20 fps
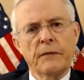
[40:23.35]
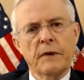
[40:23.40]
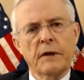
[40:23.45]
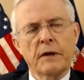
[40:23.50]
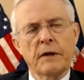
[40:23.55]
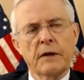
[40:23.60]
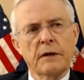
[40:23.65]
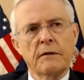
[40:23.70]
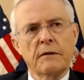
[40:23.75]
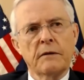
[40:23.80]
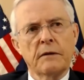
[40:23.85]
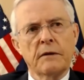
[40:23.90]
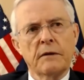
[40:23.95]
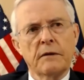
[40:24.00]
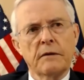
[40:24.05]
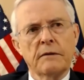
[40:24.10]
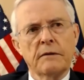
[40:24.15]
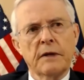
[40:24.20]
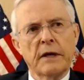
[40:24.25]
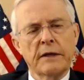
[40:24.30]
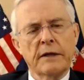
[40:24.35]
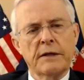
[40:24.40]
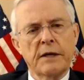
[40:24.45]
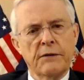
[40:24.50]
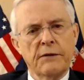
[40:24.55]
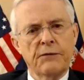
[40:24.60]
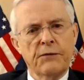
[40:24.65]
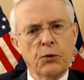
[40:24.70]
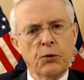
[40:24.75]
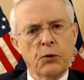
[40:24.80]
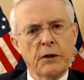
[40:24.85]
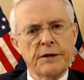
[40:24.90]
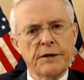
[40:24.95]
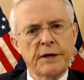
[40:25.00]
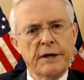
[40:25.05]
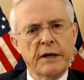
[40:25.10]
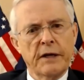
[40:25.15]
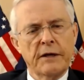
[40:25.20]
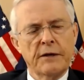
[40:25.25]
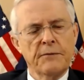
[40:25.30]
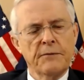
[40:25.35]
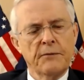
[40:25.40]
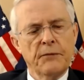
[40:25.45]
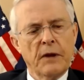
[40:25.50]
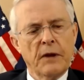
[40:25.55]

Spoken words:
in 1914,